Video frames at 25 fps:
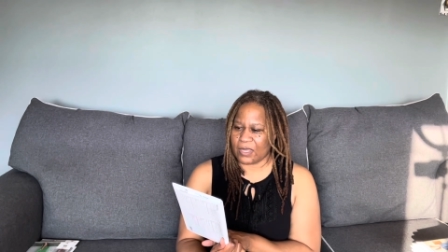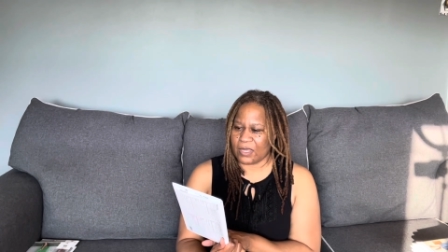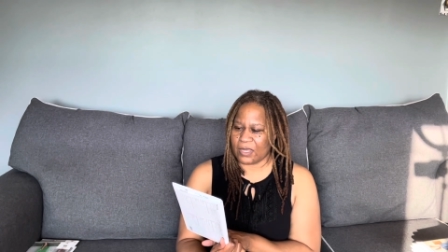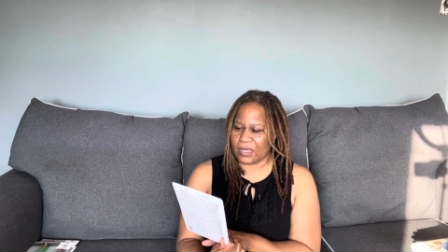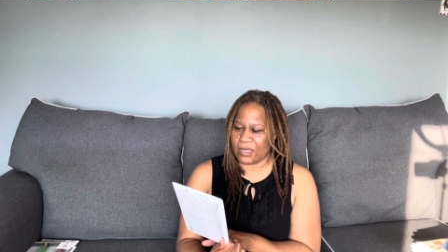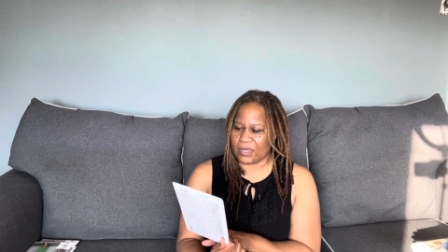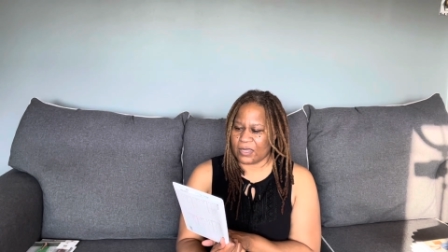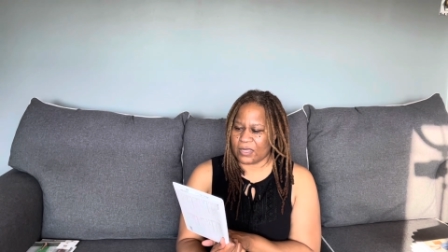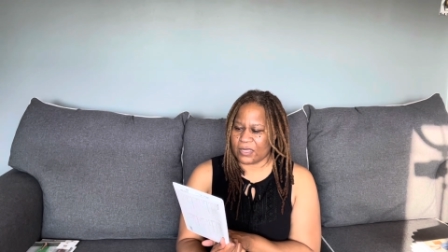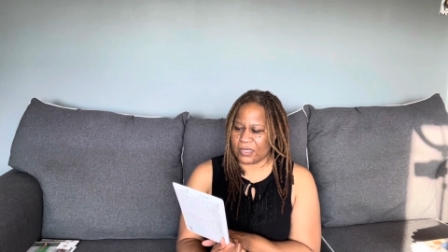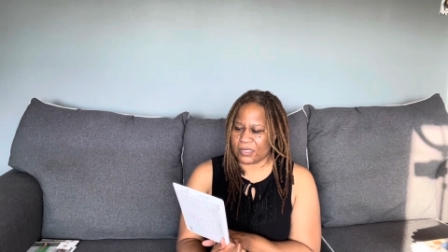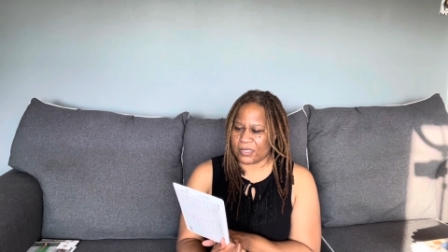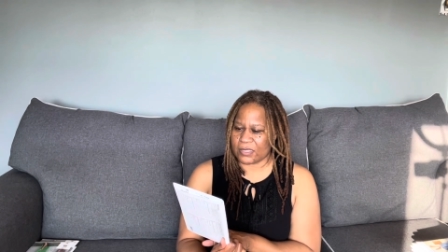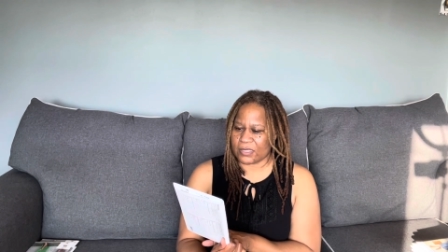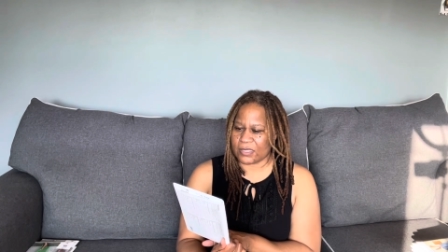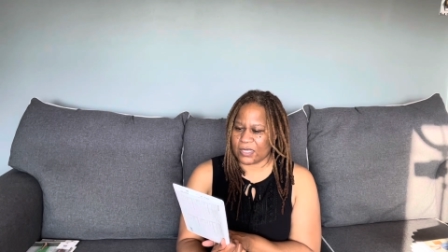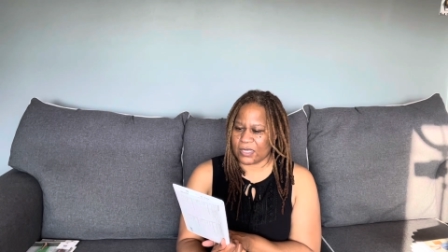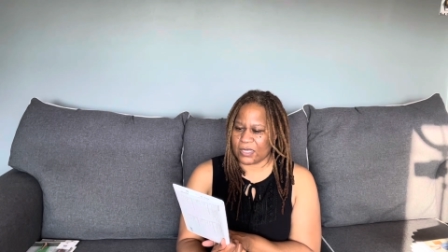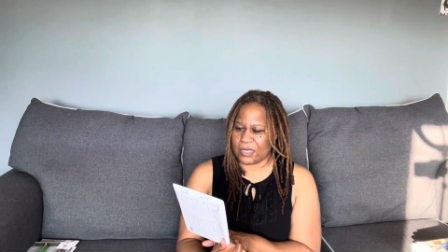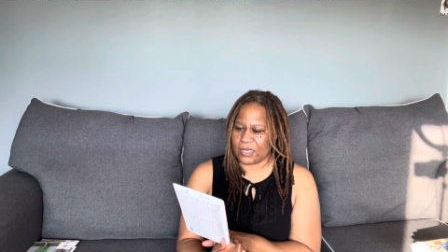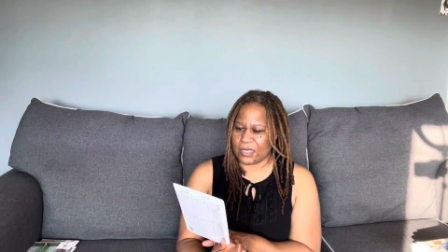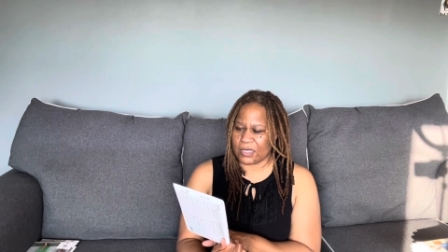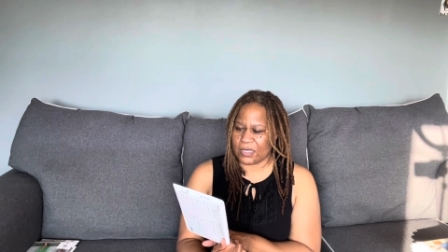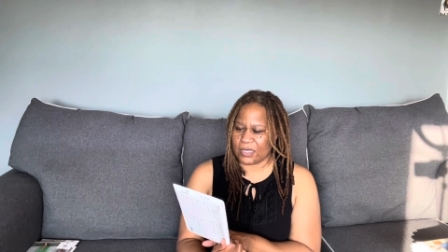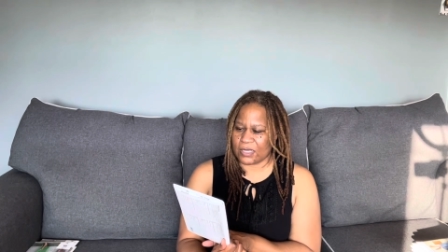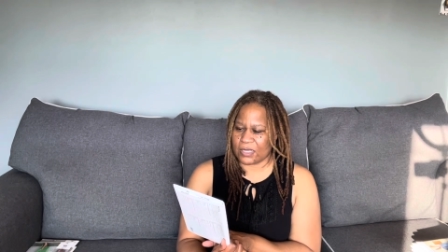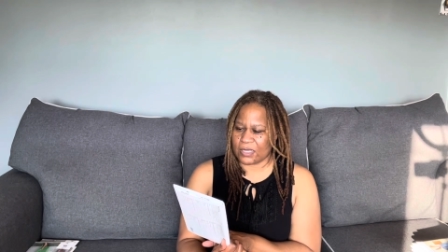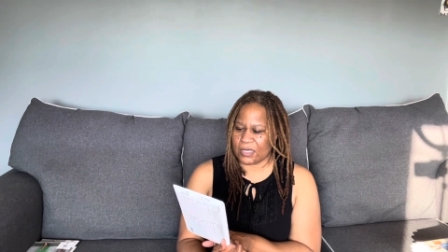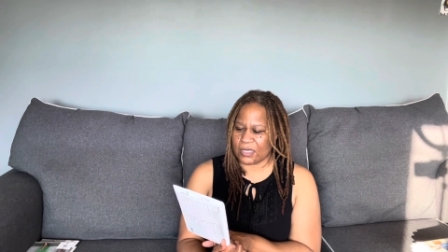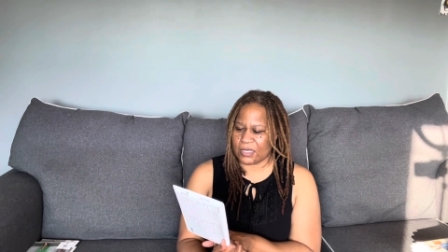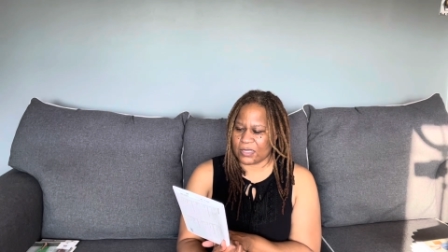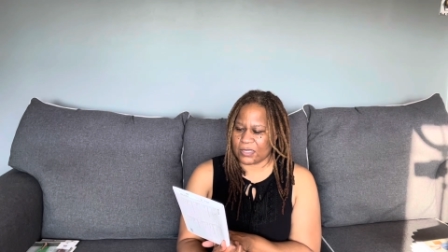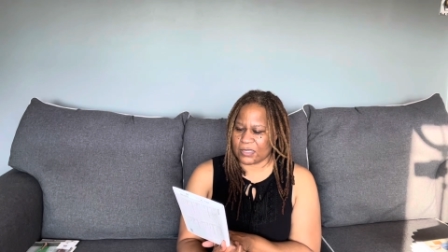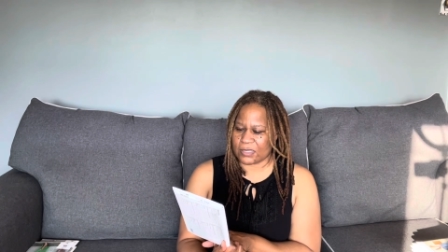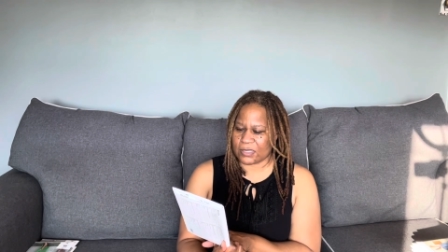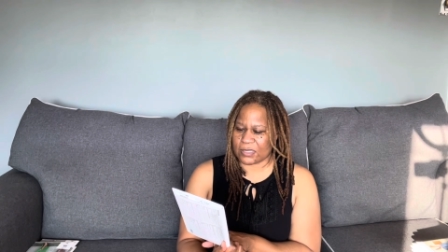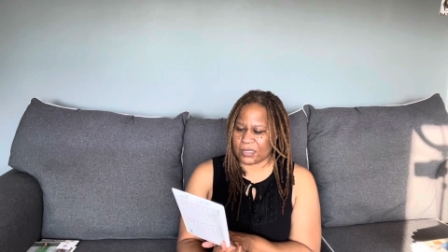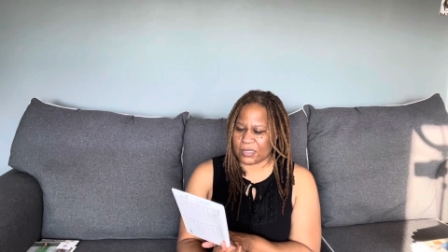This
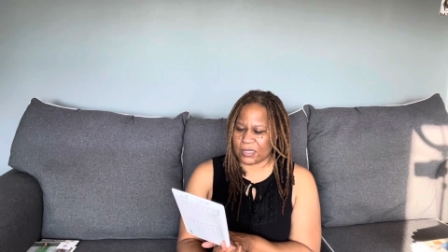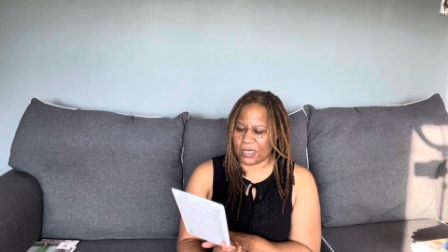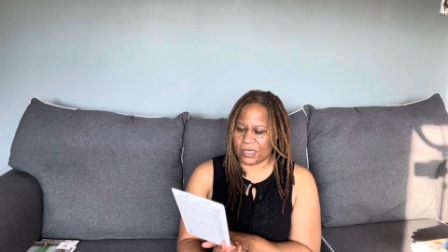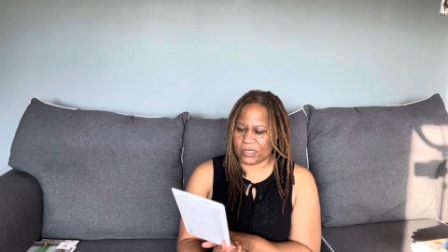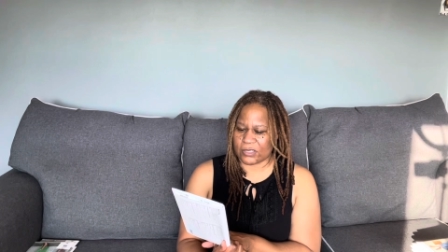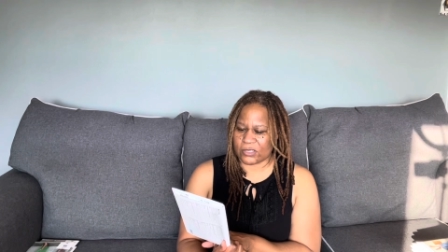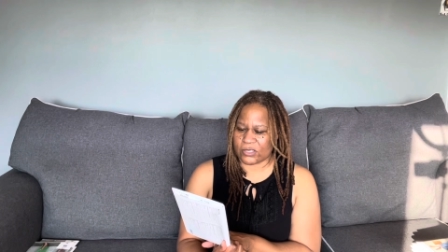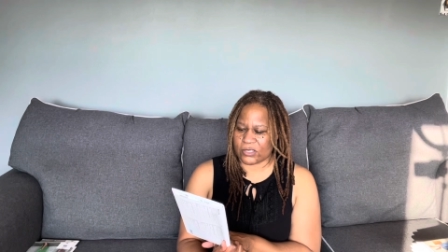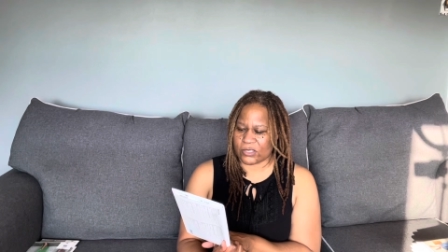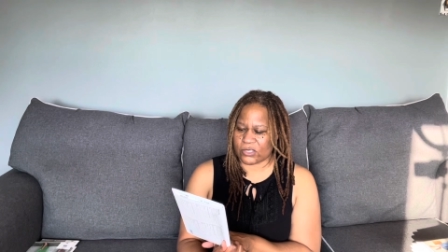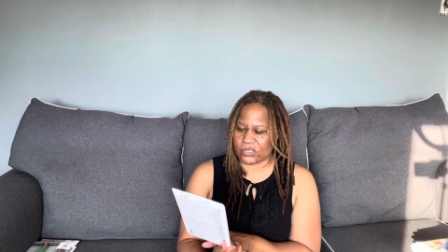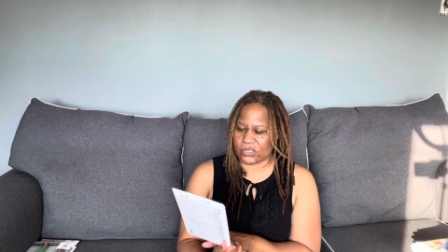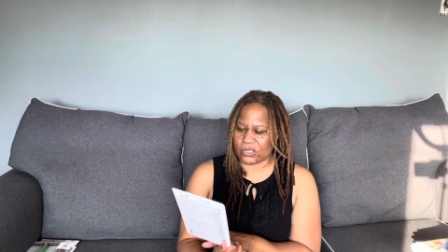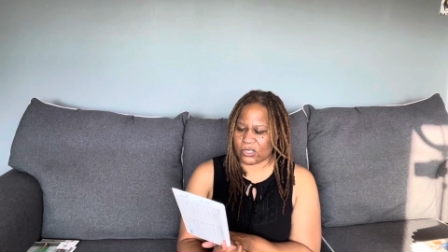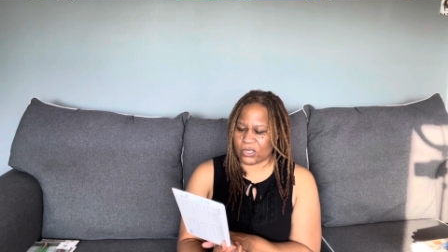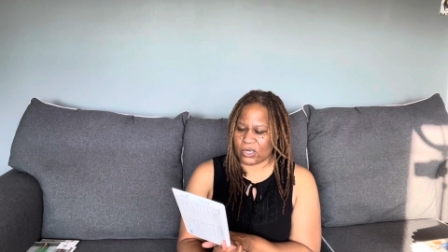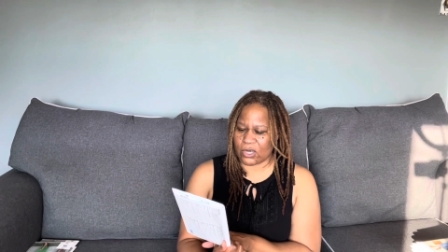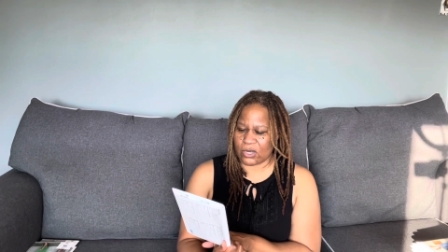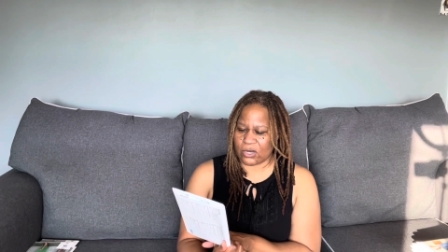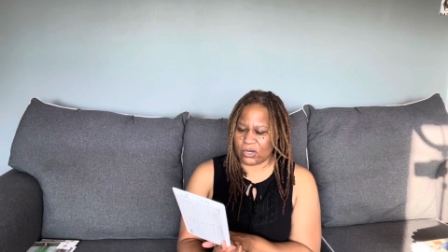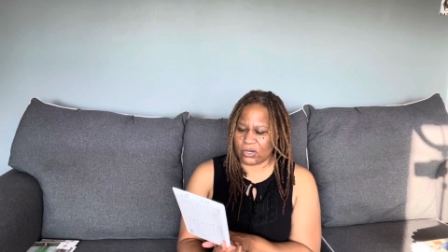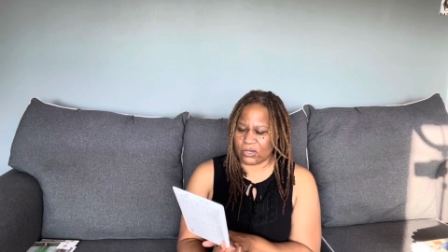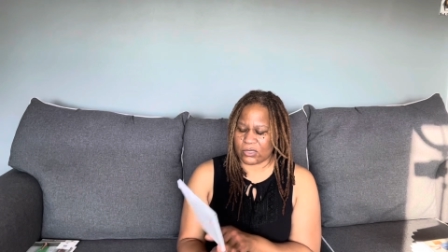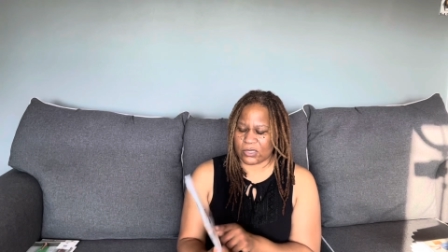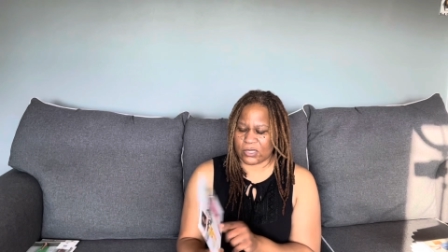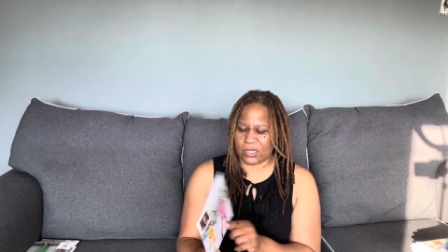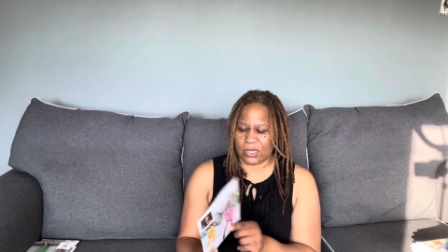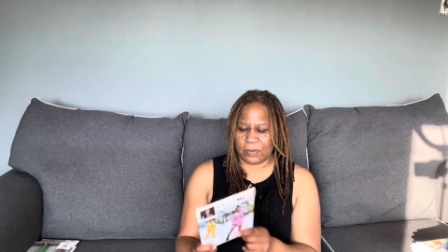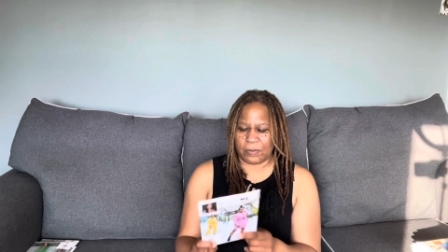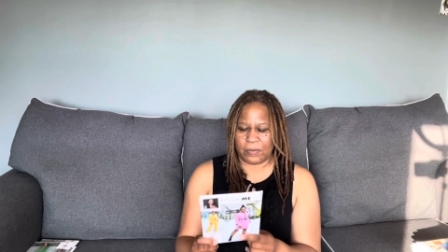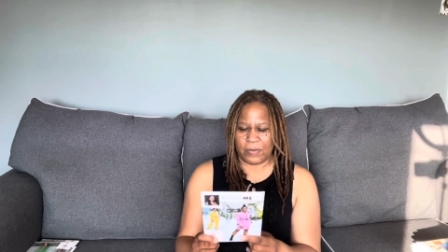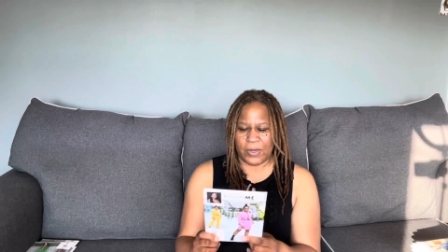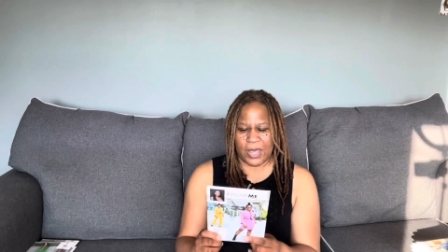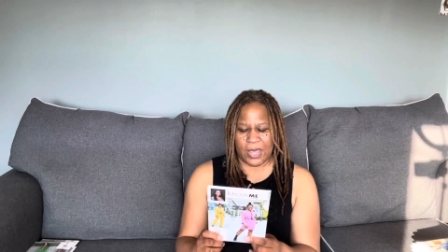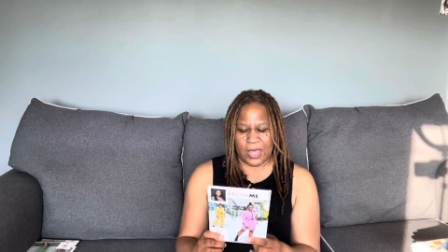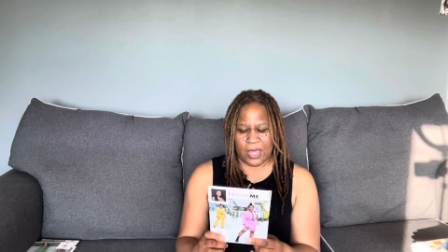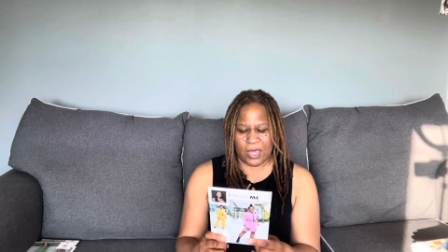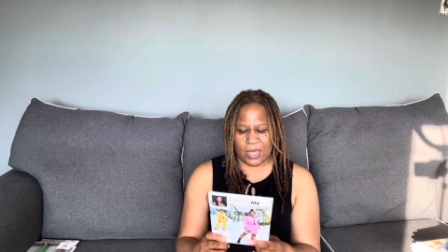is a skirt,
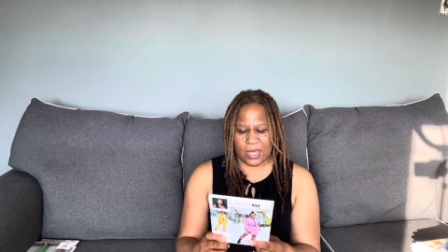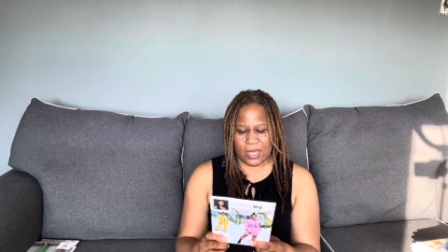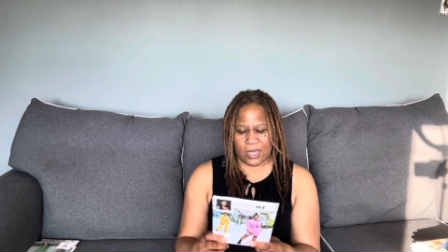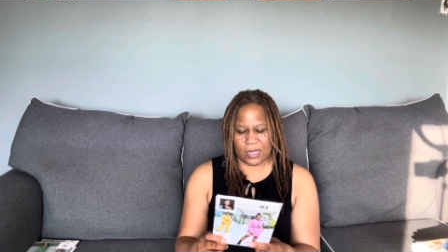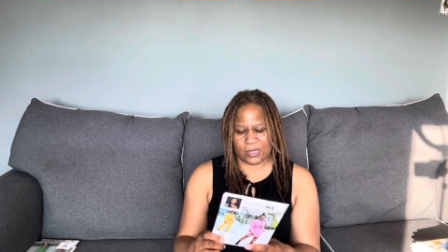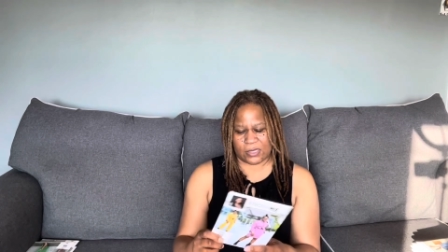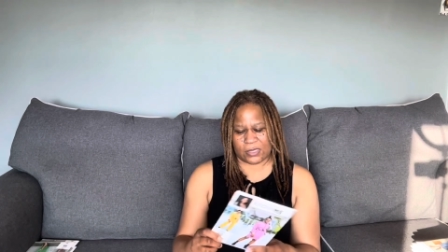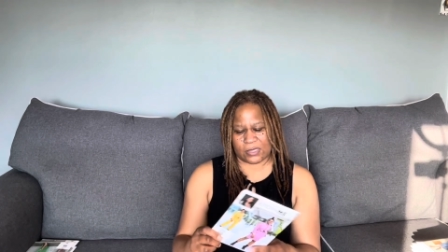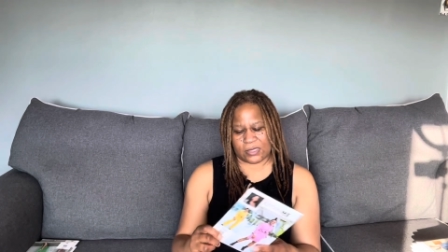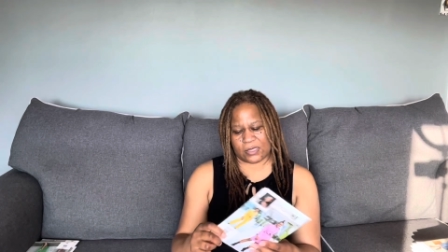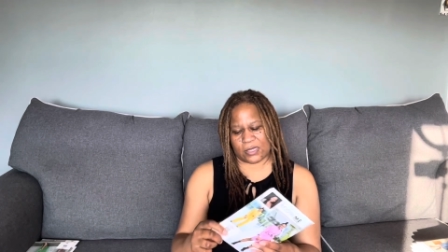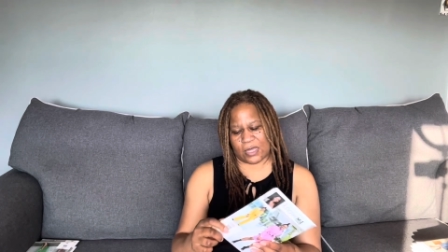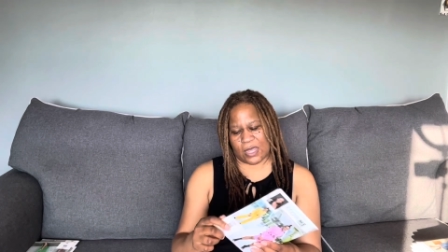pants,